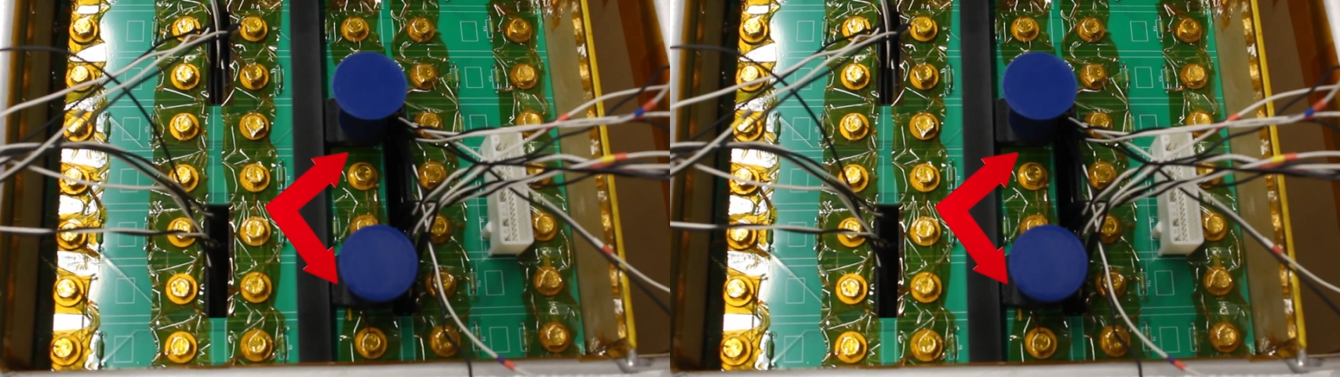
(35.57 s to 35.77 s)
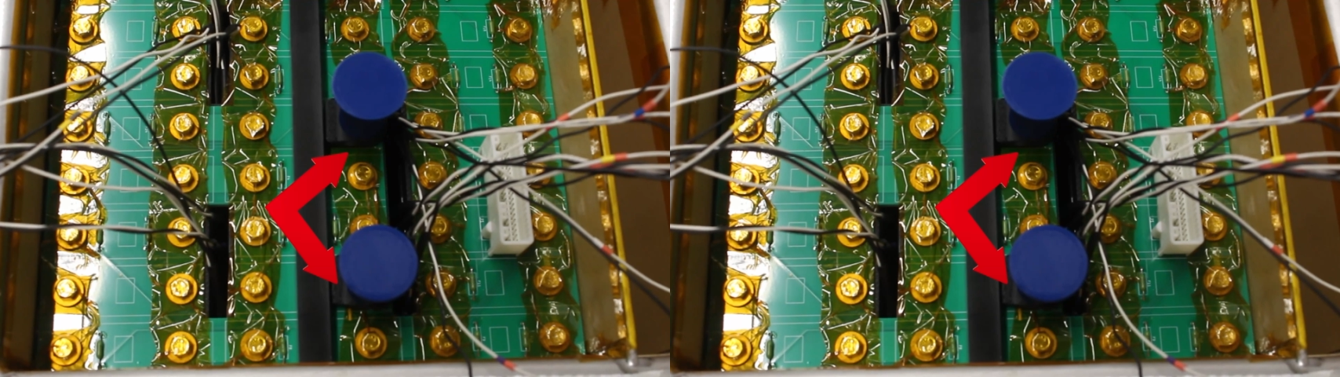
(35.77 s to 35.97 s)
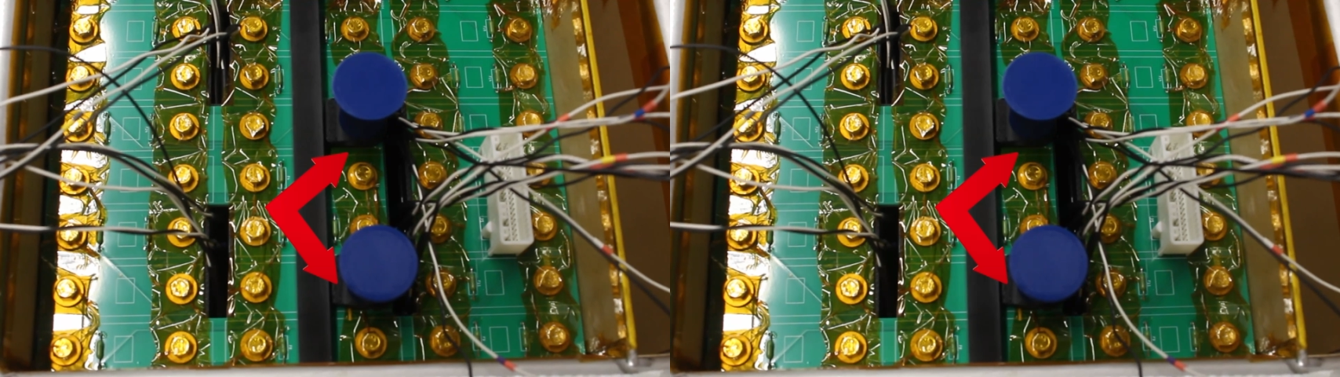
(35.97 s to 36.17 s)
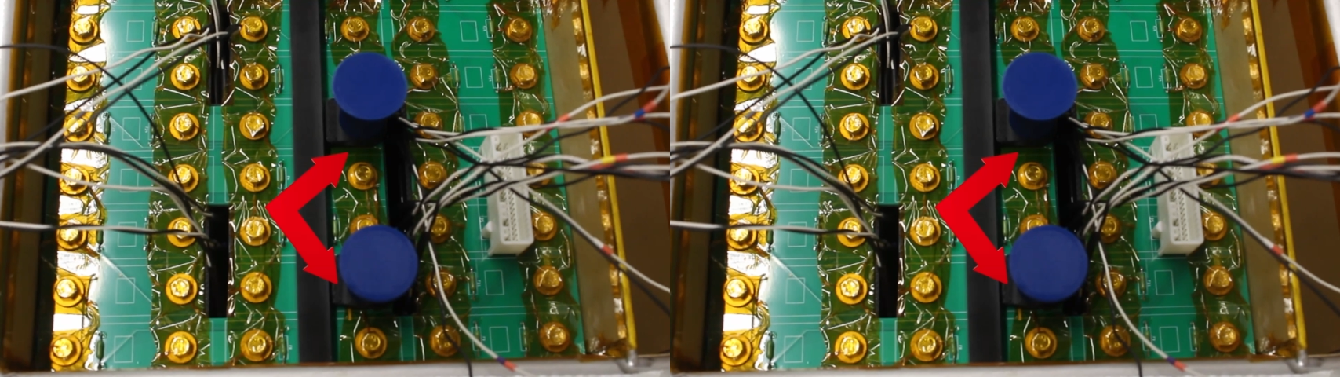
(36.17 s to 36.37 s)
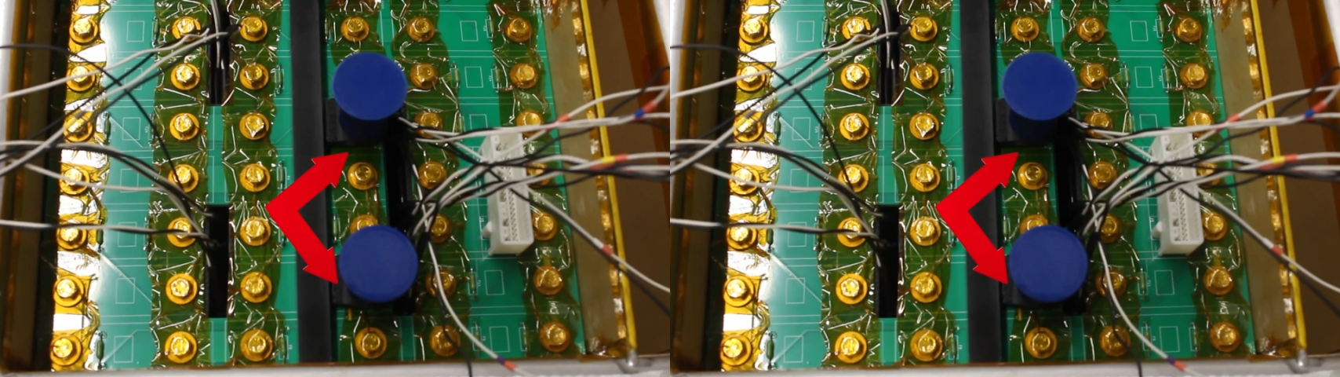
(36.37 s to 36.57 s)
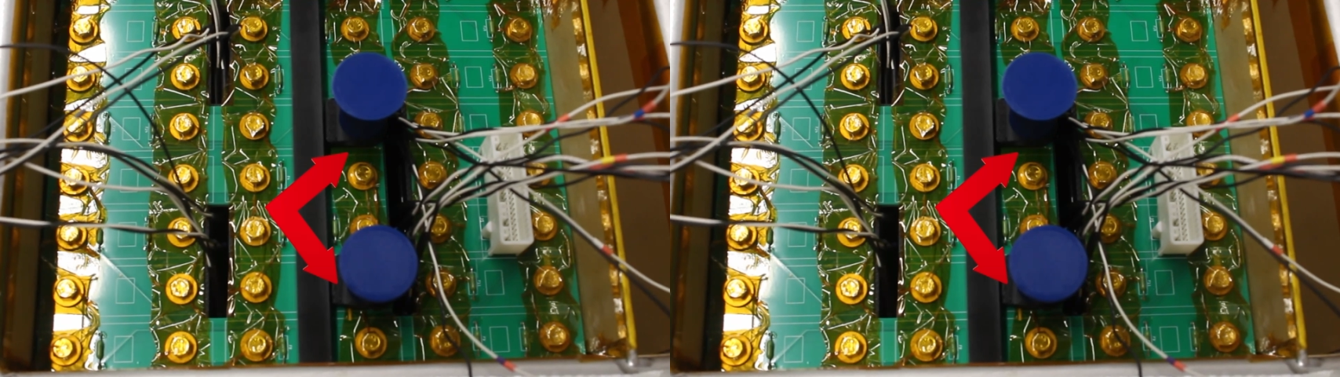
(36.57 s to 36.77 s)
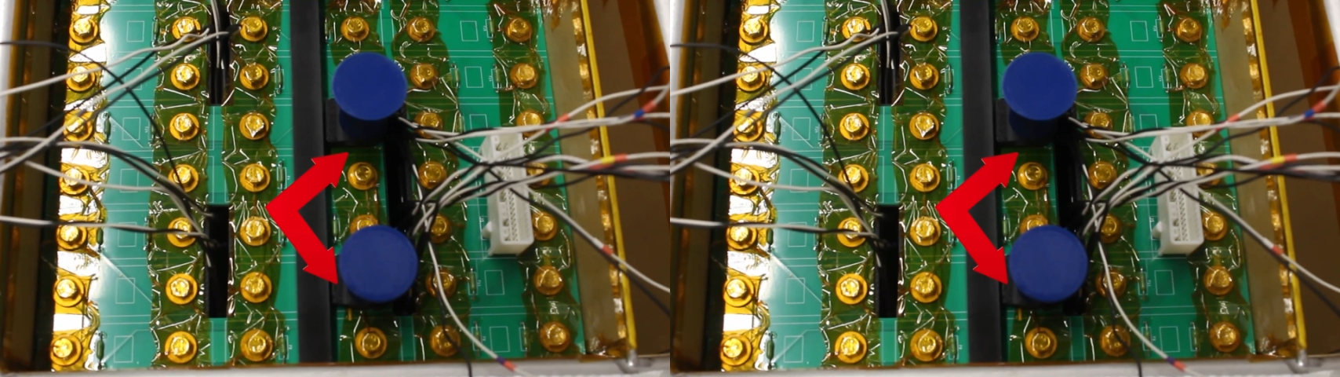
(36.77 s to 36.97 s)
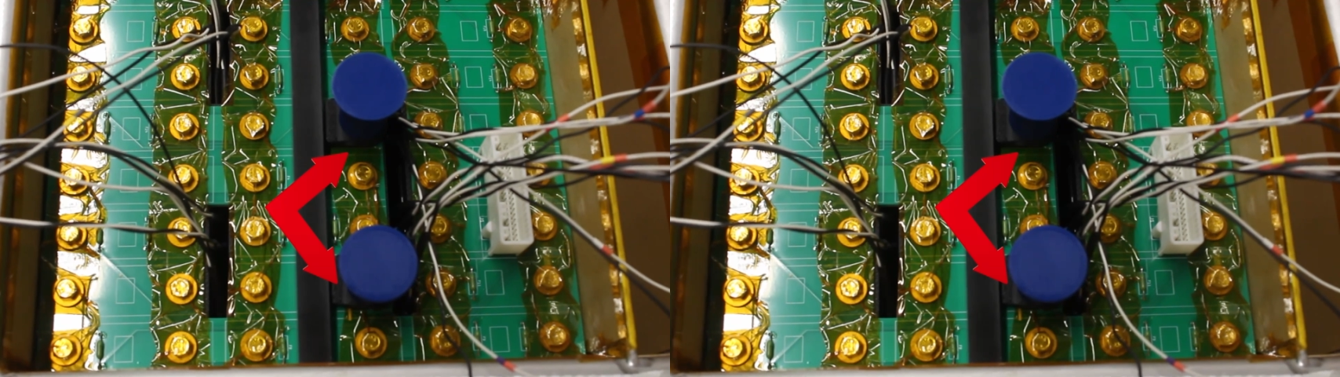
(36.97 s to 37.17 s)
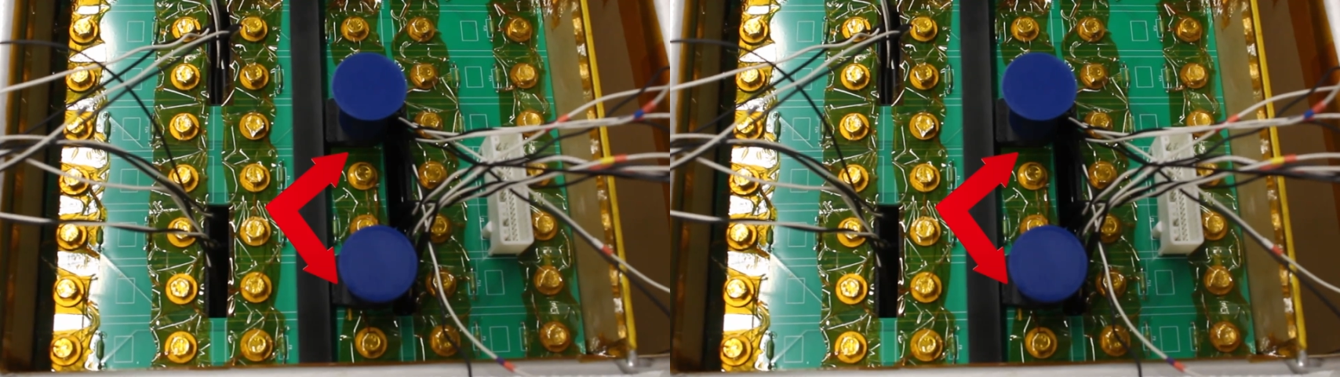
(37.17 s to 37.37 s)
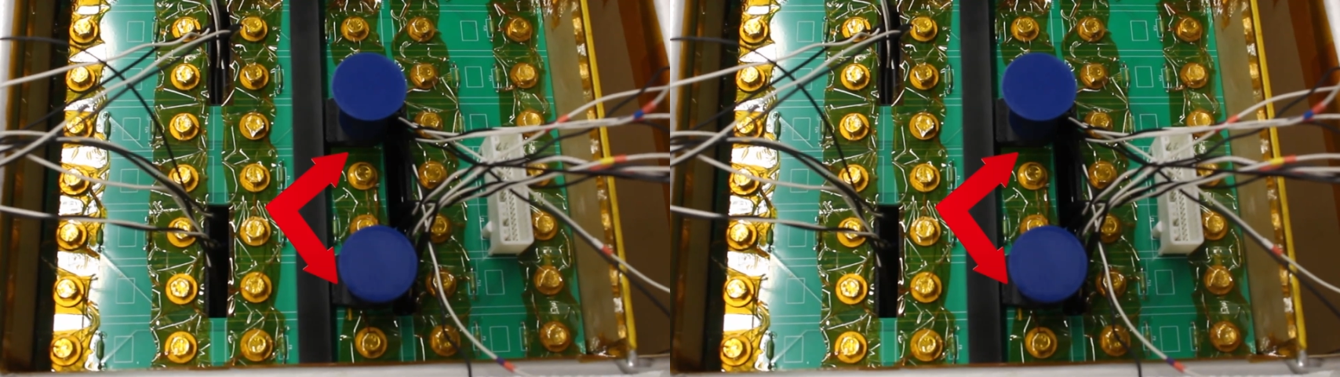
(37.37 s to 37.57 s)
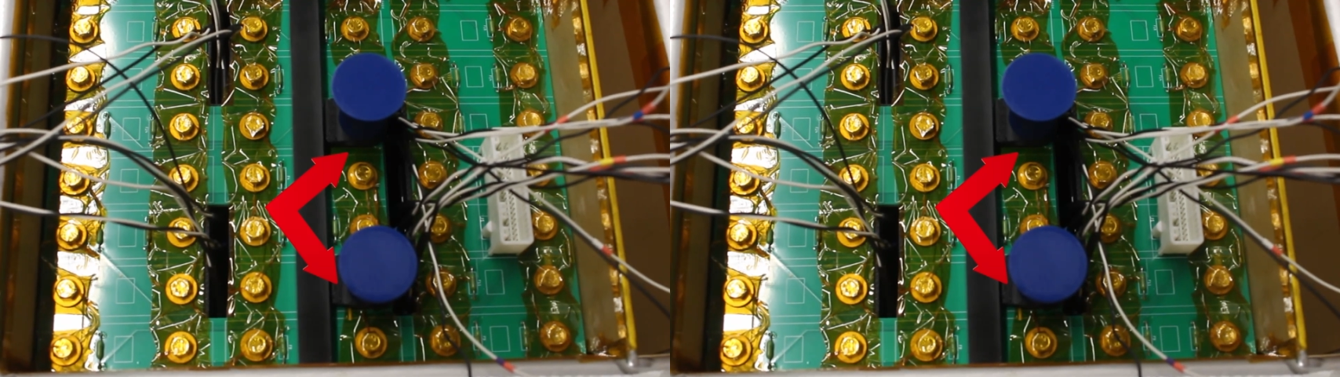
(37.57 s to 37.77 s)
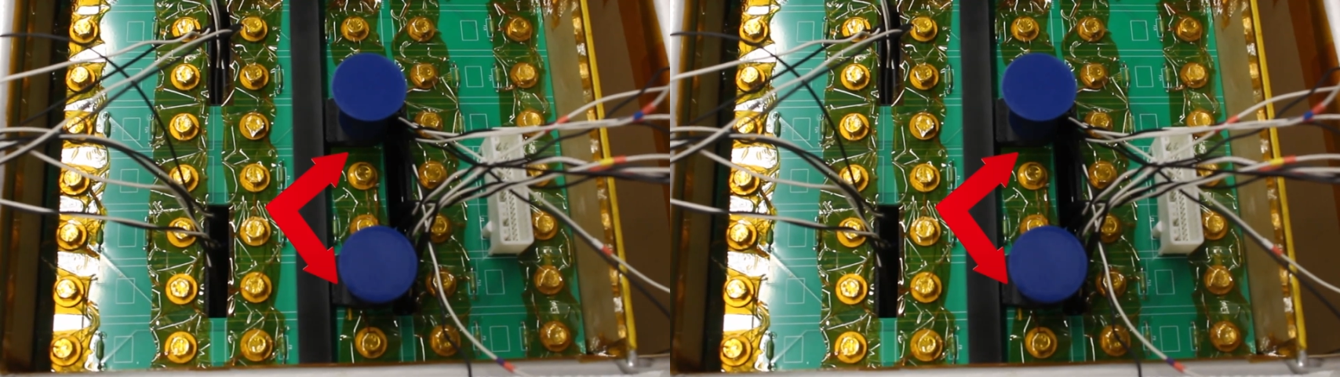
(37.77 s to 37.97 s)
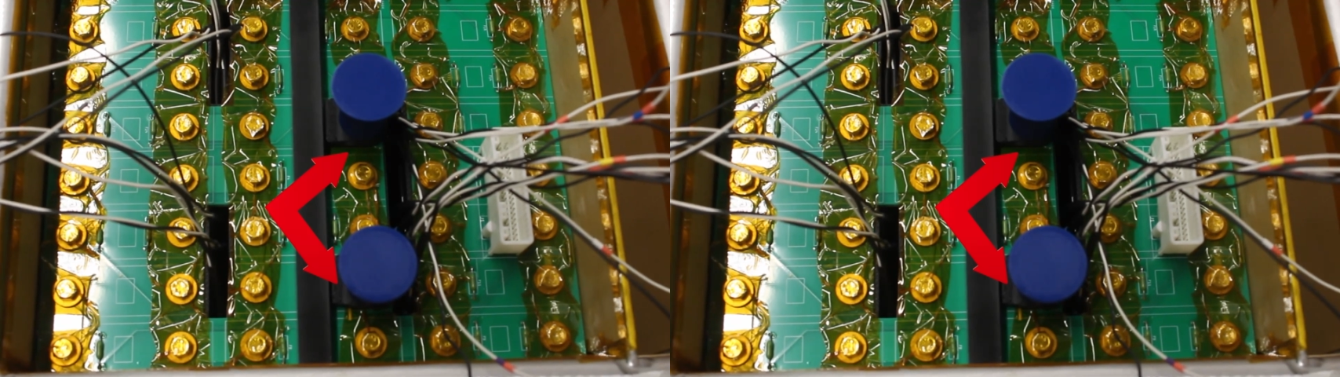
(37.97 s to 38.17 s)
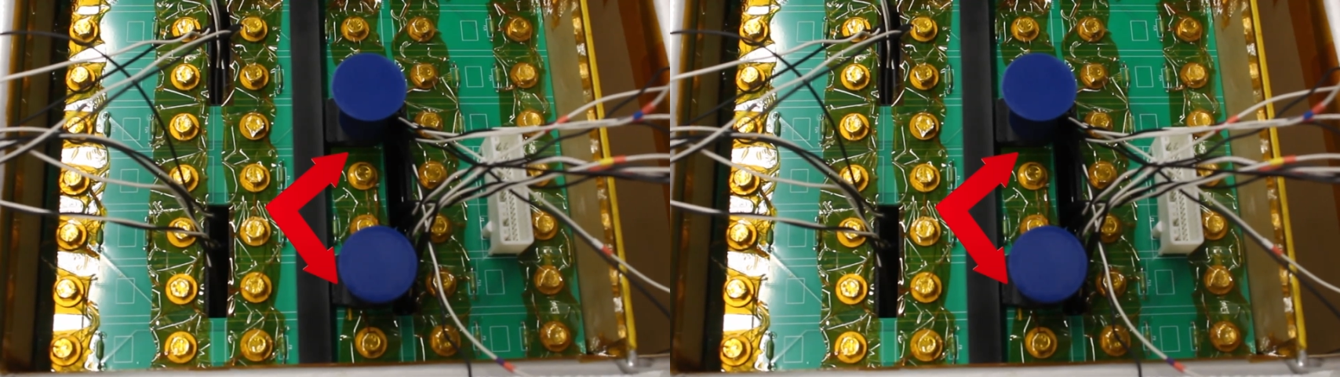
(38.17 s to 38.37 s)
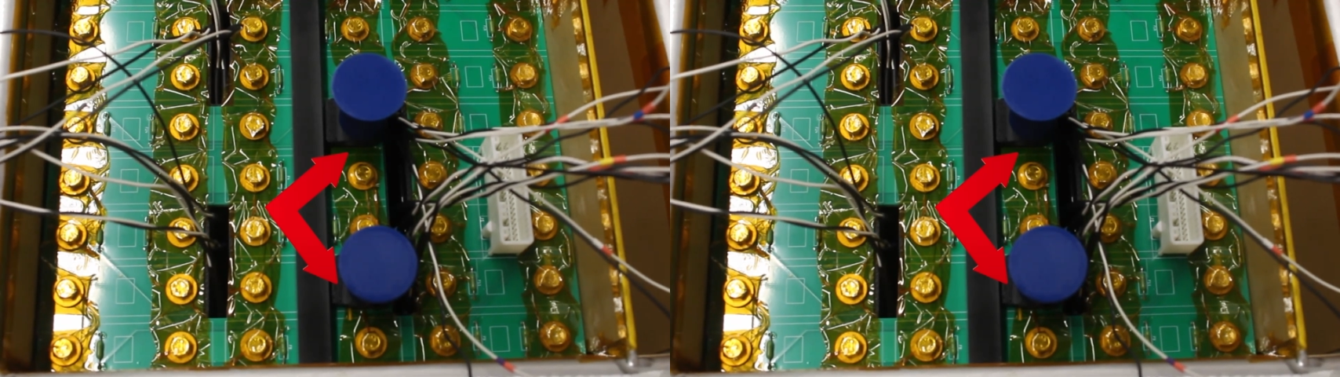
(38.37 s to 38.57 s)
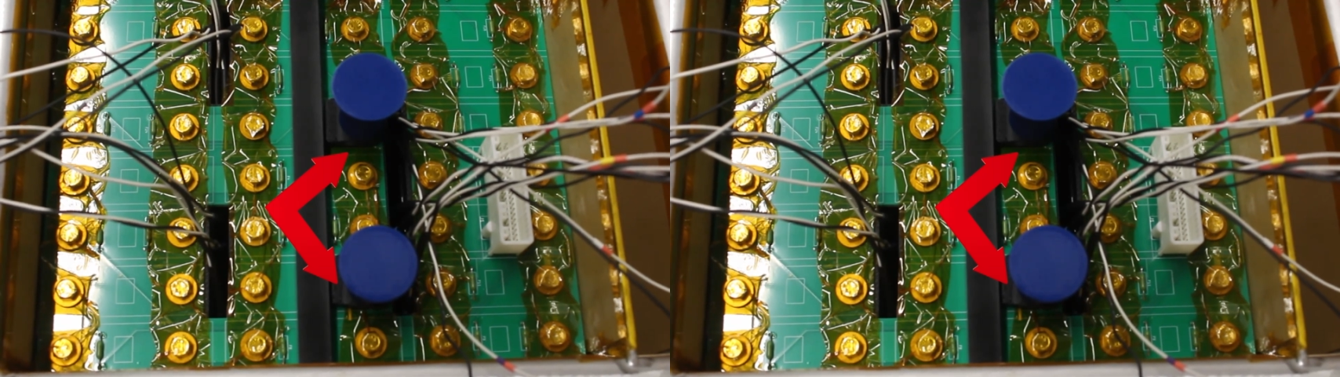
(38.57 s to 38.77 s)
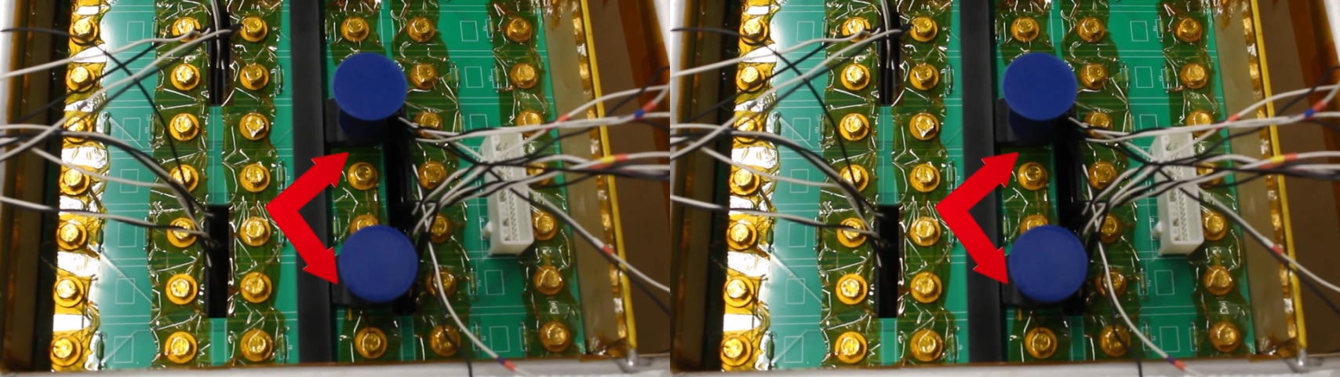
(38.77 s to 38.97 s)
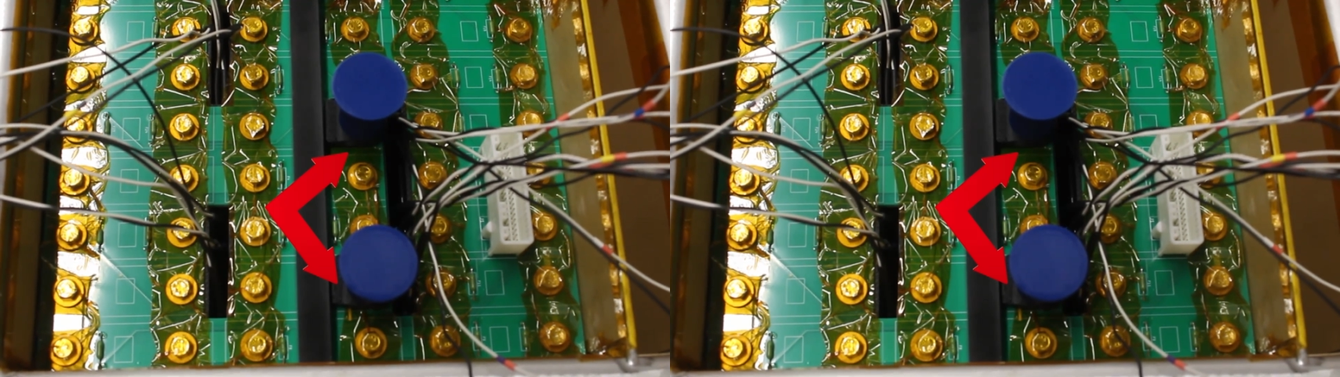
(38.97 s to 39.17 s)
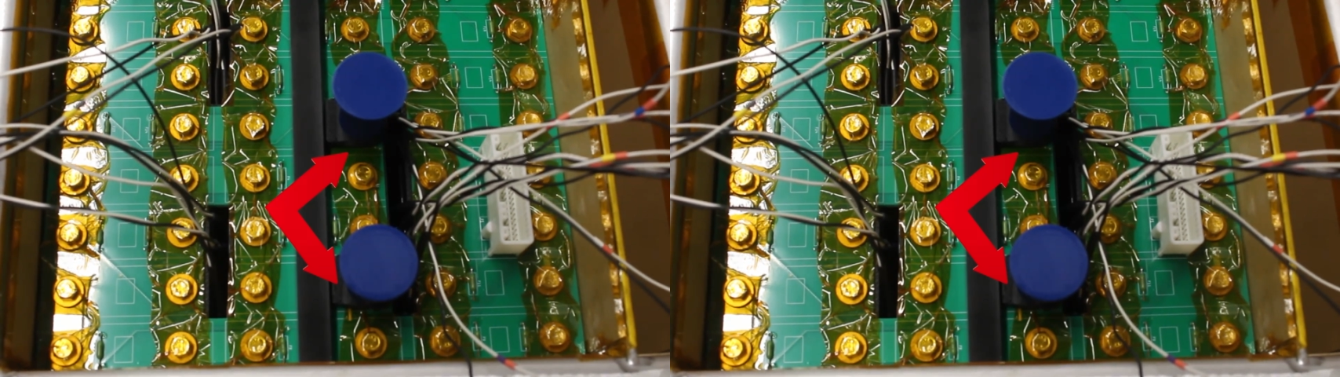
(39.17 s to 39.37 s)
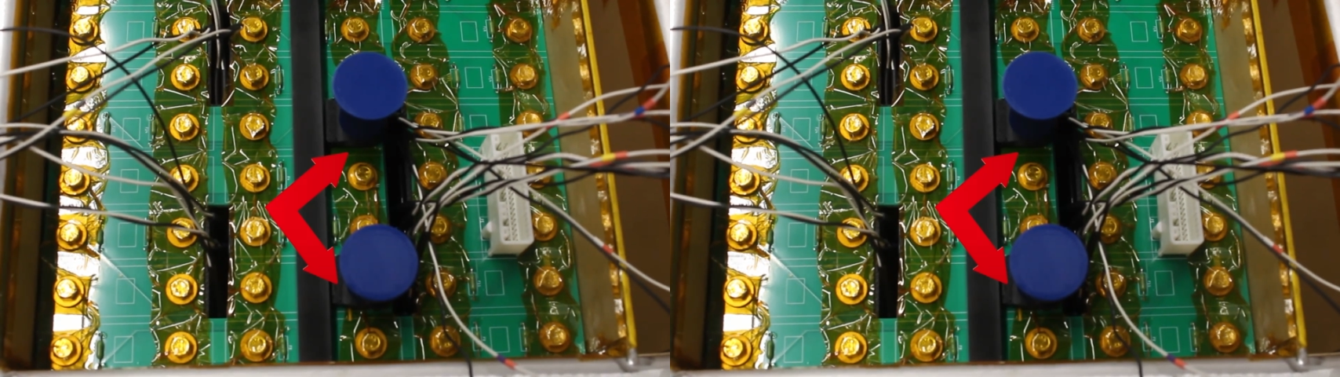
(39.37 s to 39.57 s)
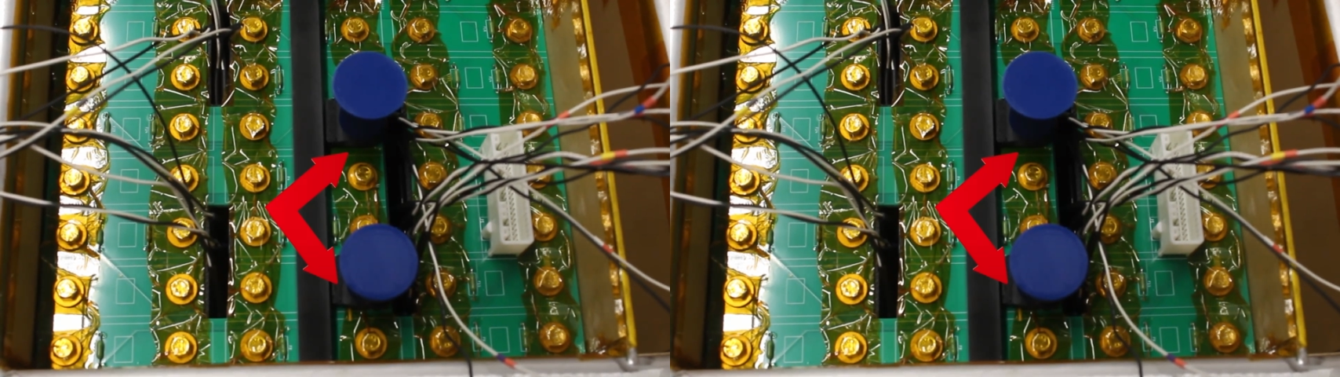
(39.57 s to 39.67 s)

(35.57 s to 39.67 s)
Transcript: Nobody's mouth can be seen.